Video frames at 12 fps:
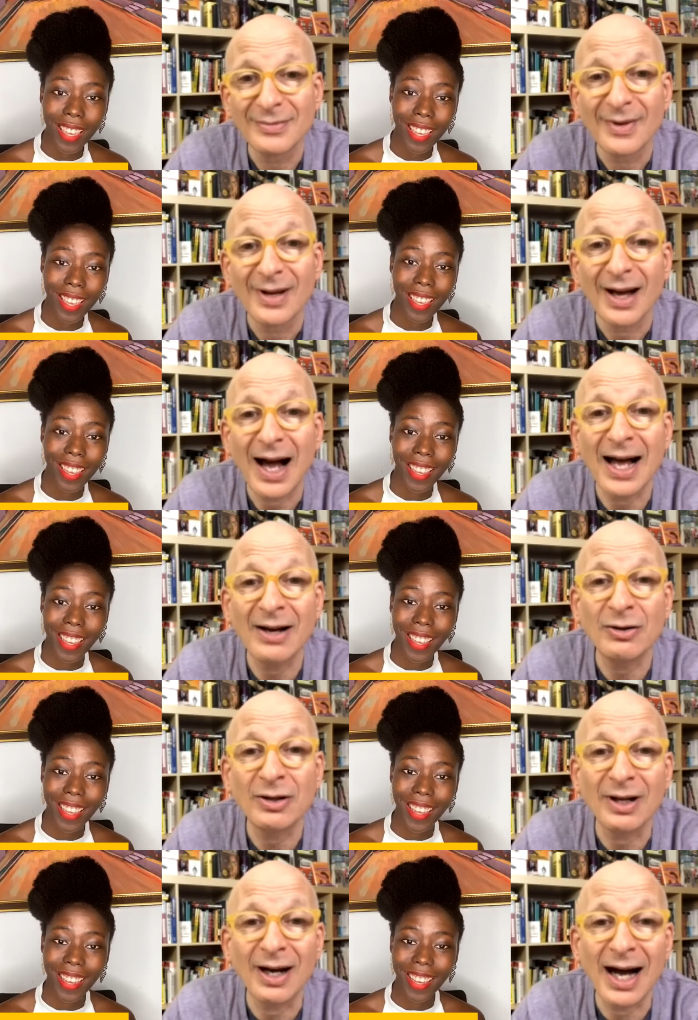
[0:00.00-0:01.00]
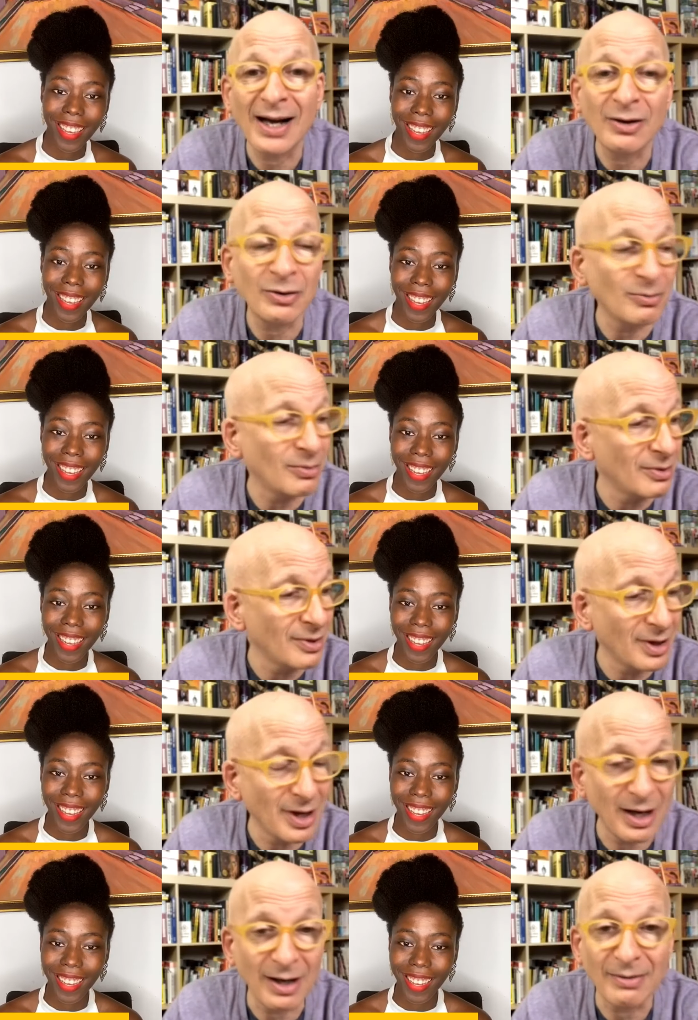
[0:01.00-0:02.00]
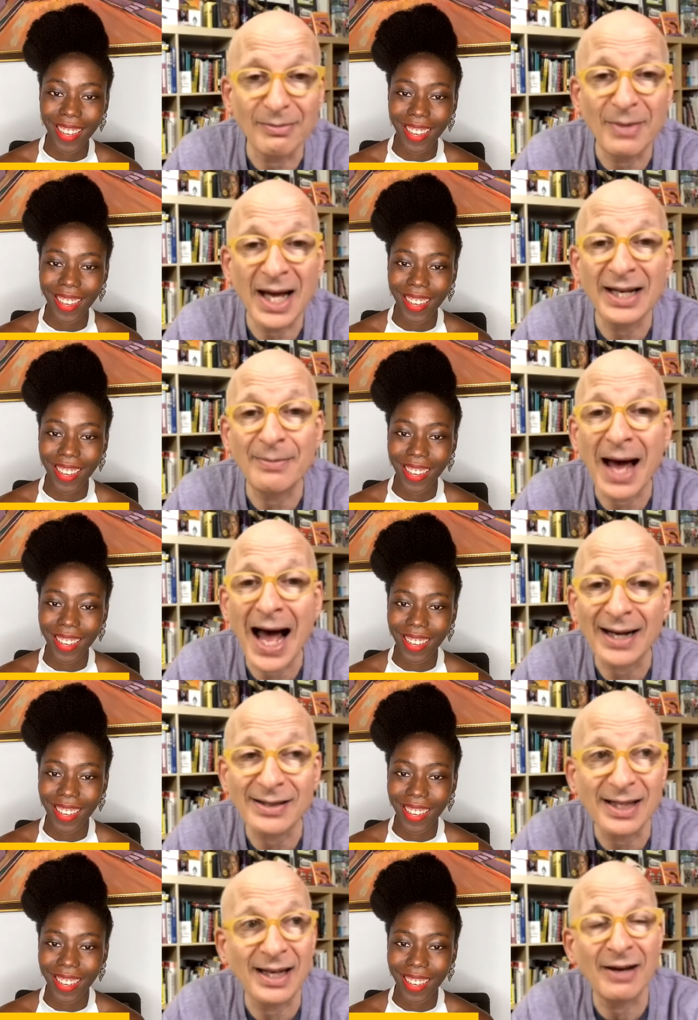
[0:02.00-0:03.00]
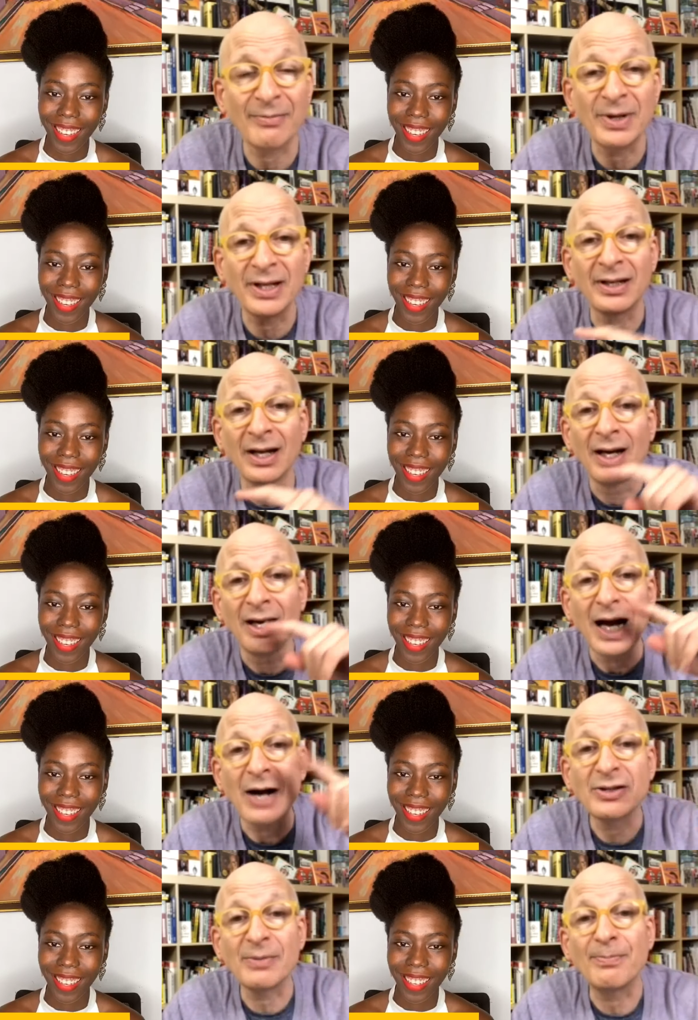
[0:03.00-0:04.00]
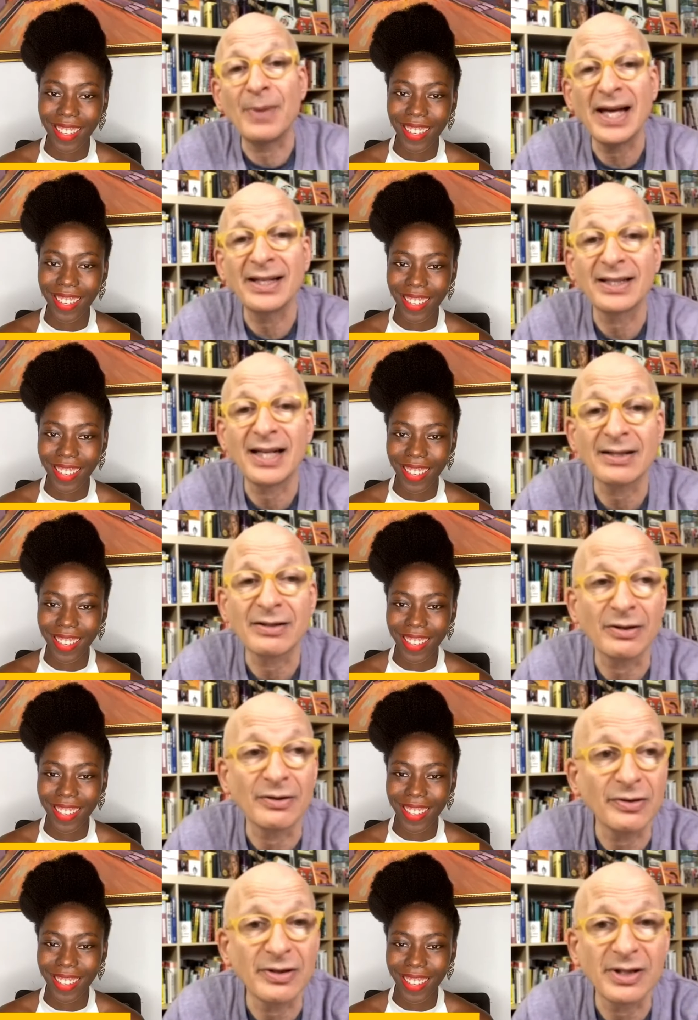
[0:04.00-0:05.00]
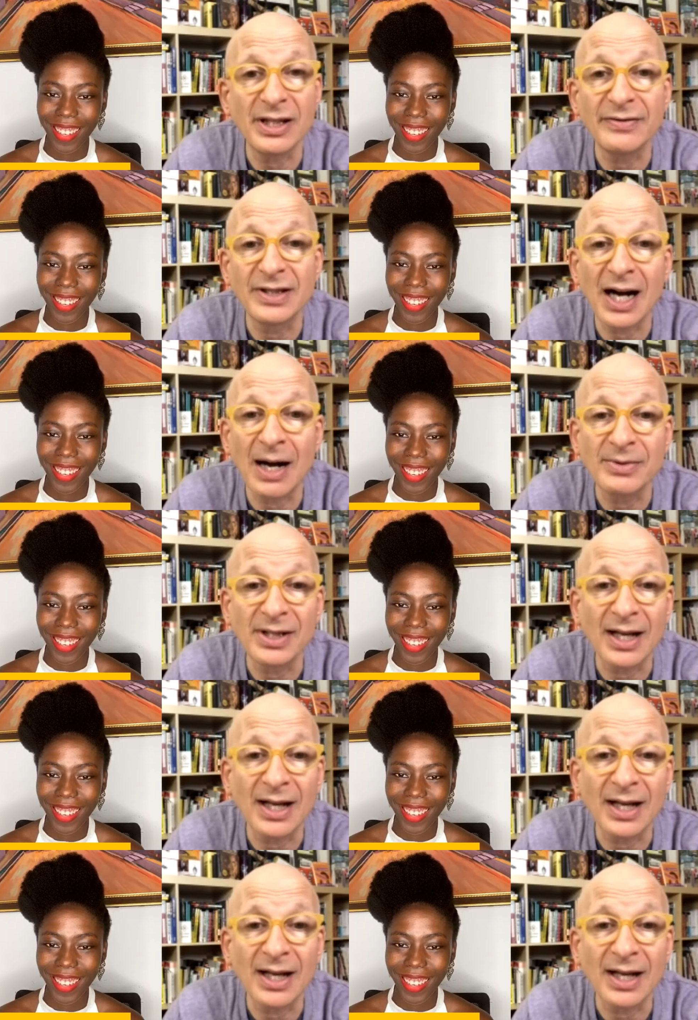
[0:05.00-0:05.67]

Speaker 1: I own I own uh, many Macs and have been. I was a beta tester for Steve Jobs and Guy